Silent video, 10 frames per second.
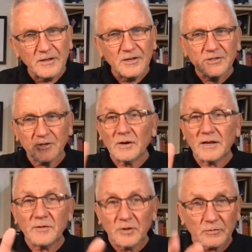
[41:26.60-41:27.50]
So if
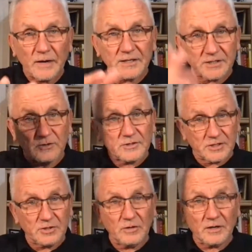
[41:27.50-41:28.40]
your recs go to
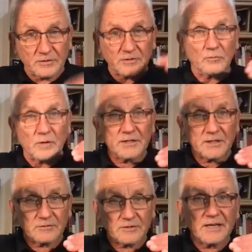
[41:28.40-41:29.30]
200 or
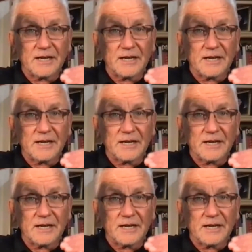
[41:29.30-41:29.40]
100,